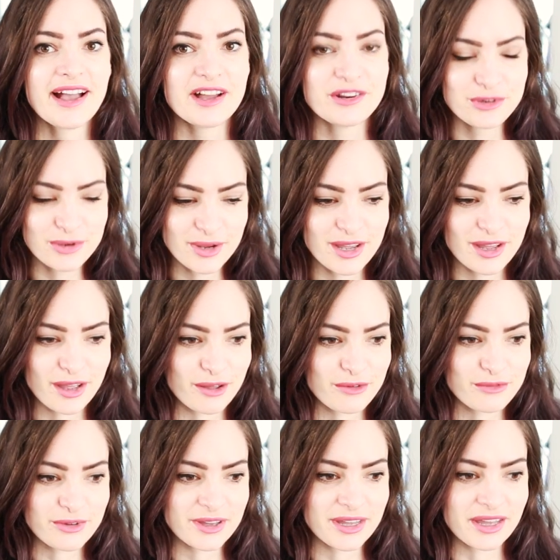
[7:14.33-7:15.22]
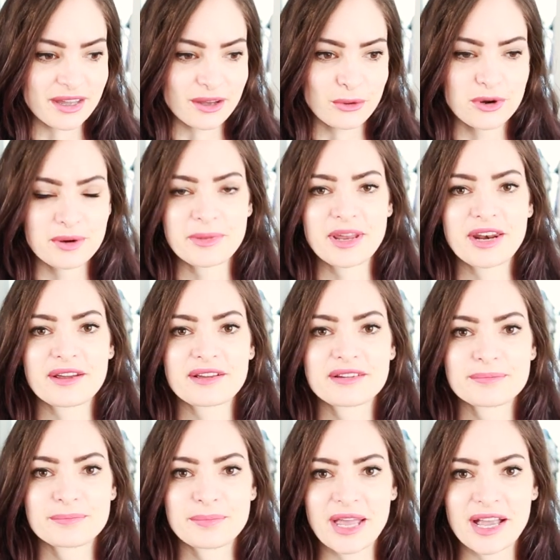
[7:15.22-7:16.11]
I do have an
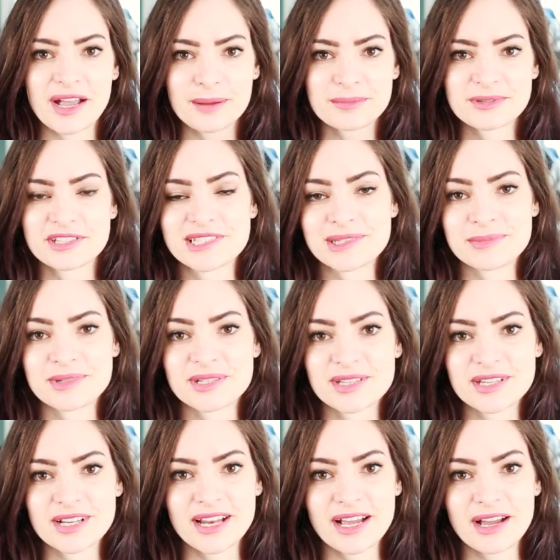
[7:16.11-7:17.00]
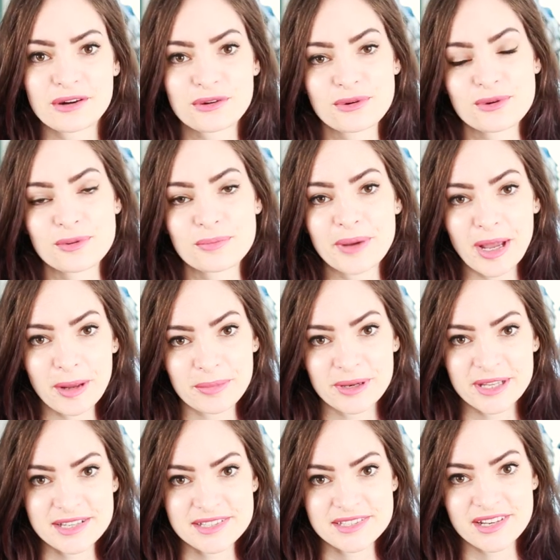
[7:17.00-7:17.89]
automatic backup system to the cloud called
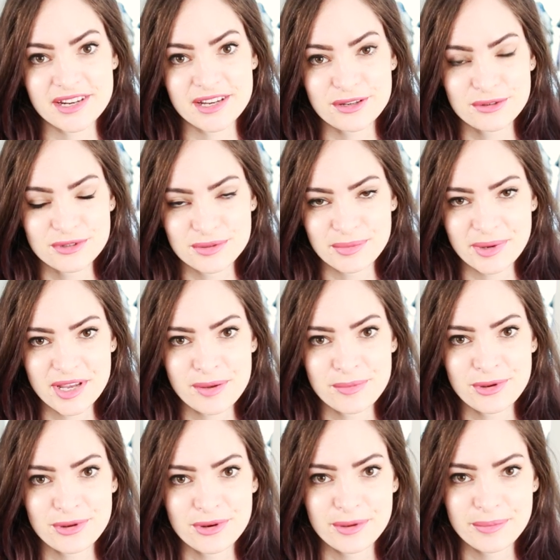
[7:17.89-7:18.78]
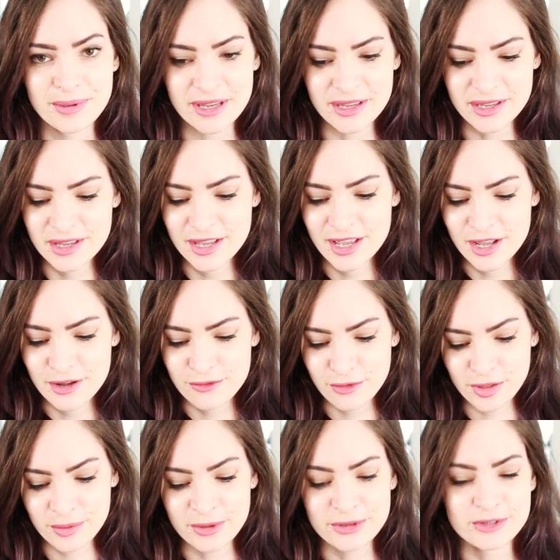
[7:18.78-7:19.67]
Backblaze that I use on my computer, but
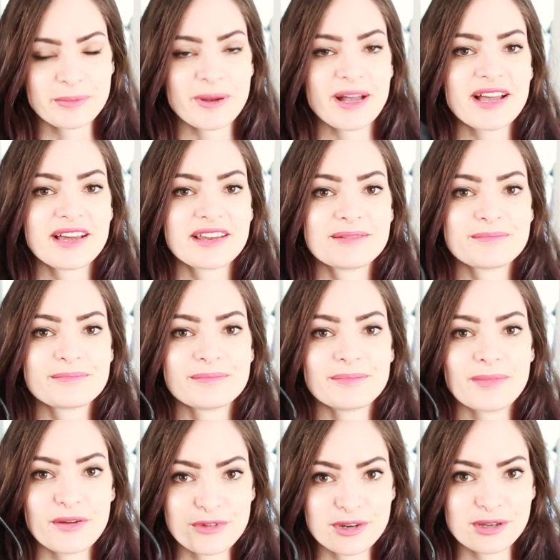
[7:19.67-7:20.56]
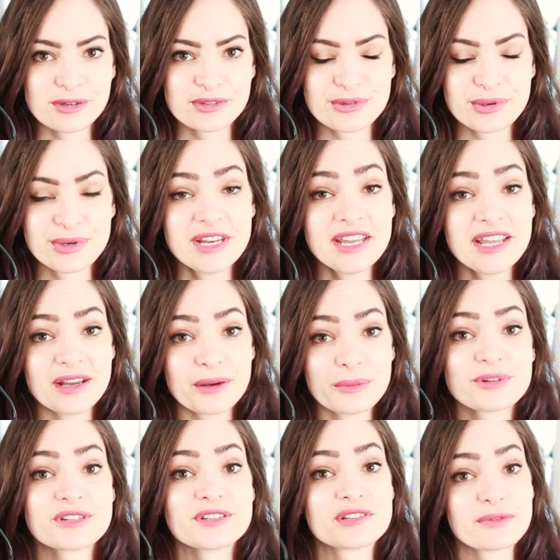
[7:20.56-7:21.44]
for the most part, my videos are on
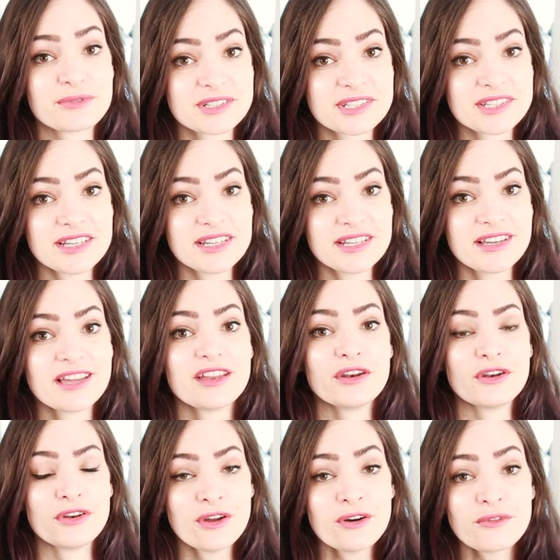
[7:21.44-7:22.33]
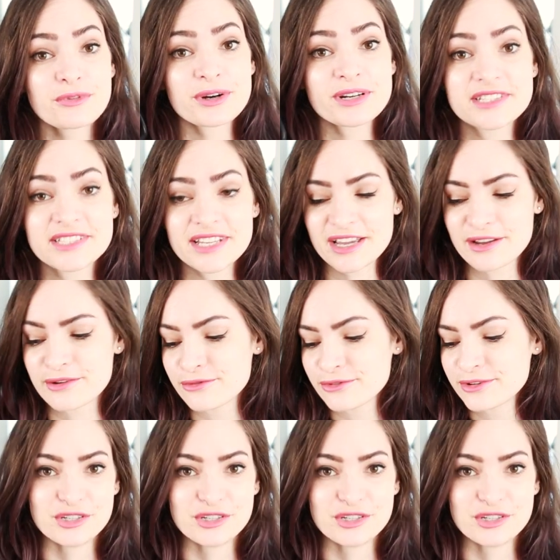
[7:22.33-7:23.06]
here, which is obviously not very safe.